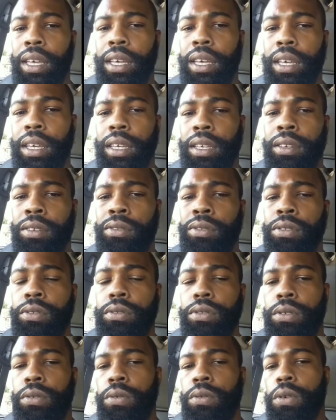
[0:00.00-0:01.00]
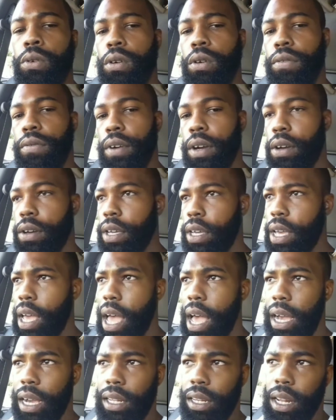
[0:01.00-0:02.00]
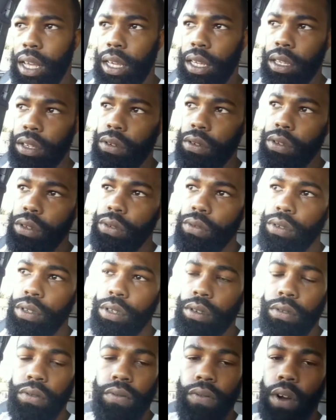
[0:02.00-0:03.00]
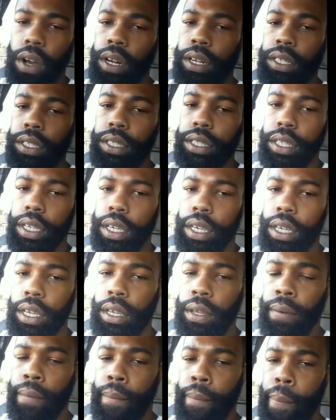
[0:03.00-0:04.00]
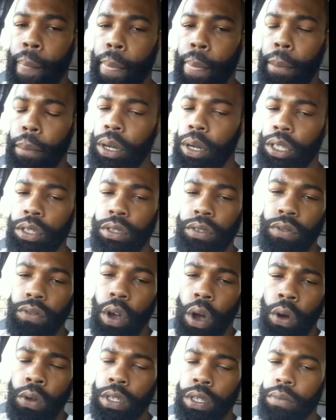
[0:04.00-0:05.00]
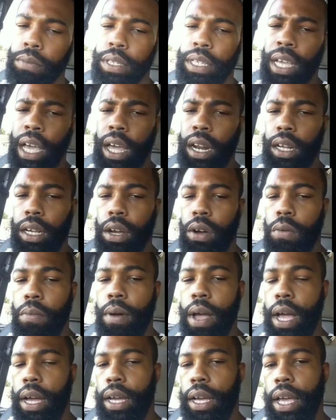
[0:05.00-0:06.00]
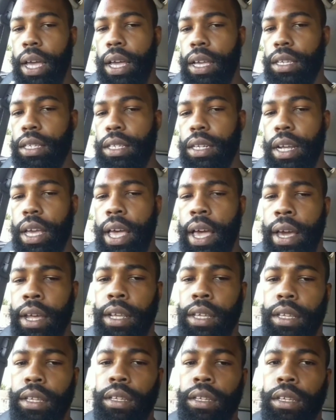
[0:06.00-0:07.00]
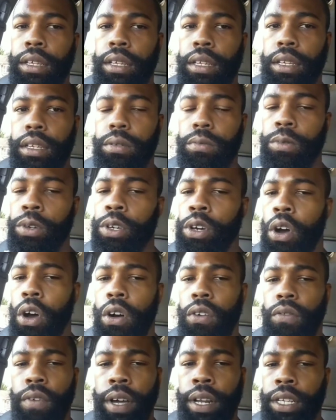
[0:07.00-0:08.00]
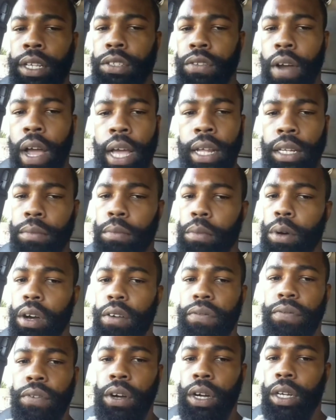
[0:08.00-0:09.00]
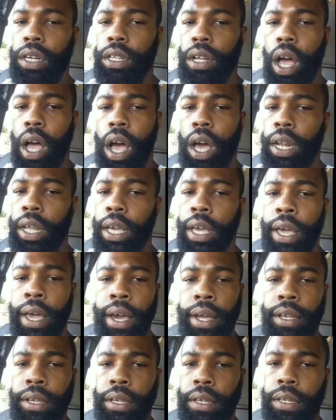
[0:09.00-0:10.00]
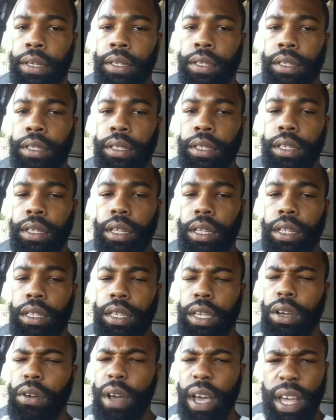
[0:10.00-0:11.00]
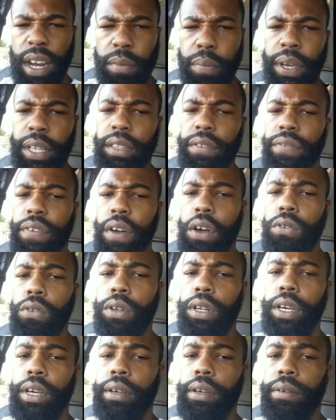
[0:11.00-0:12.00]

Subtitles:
You going around here acting like you running shit, but you ultimately got to go back and answer to Eddie. We already tried the motherfucker holler at Eddie. Tell Eddie pick the phone up.